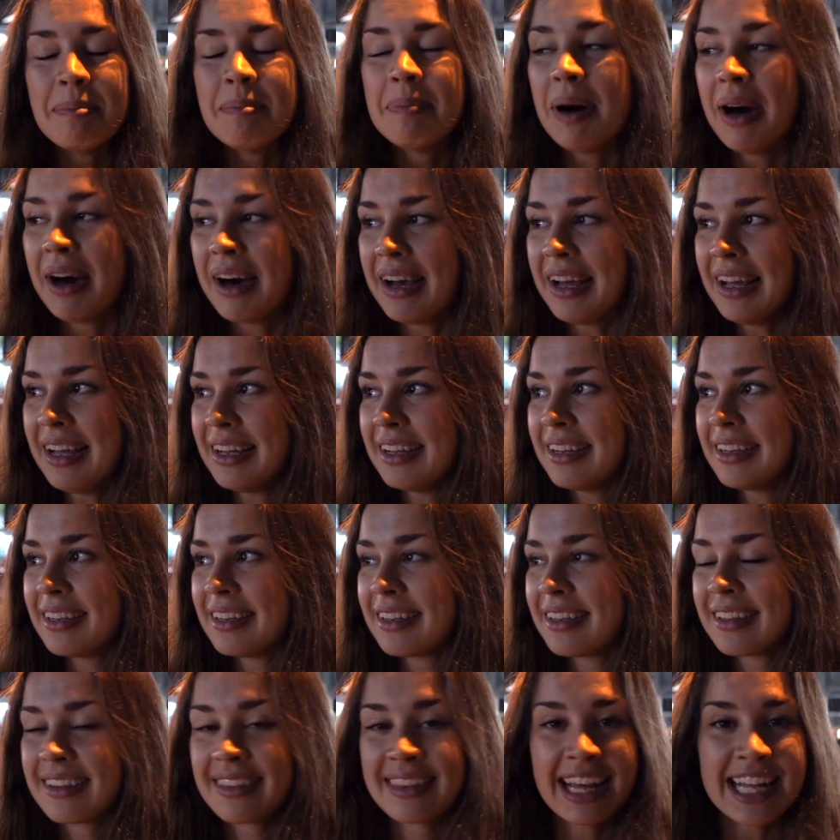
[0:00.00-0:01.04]
but
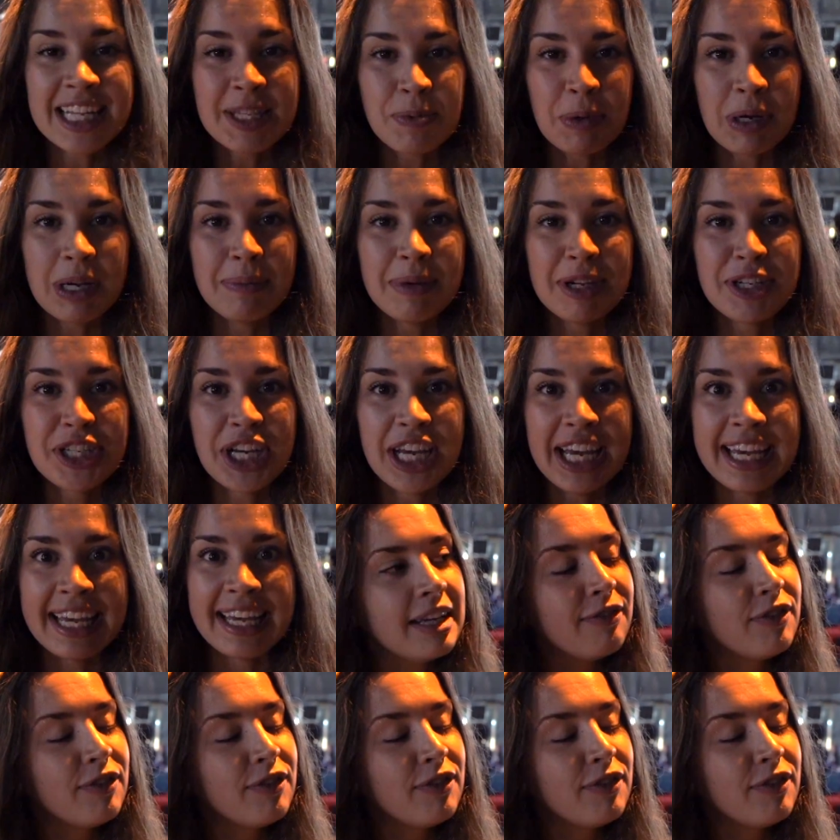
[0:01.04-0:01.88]
that's pretty much it.